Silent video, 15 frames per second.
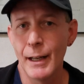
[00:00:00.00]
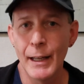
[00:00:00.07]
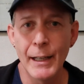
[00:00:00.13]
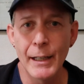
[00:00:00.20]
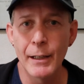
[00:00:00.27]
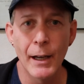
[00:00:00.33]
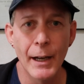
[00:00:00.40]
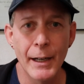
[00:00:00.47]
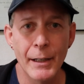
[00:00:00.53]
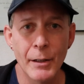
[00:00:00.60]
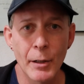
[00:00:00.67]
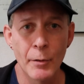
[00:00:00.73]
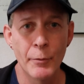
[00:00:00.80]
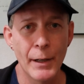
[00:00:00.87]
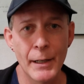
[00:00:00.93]
any kind
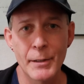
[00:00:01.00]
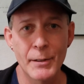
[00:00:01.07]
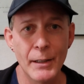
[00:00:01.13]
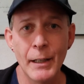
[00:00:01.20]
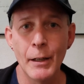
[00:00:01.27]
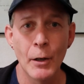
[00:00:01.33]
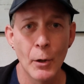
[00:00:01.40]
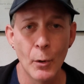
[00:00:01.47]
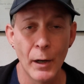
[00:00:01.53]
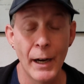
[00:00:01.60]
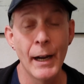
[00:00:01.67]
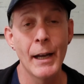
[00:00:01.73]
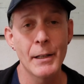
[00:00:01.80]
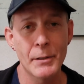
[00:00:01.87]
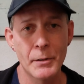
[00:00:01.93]
of SEO. I
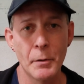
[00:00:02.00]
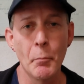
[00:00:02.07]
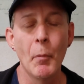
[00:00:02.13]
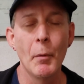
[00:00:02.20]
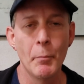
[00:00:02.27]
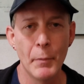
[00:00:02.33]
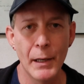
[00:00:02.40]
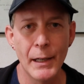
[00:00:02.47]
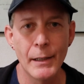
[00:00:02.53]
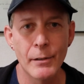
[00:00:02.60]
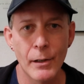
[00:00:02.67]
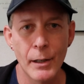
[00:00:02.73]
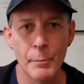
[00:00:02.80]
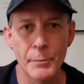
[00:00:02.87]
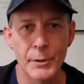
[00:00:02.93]
asked him many
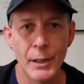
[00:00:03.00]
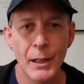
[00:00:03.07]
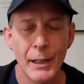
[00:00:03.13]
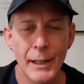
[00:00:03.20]
times.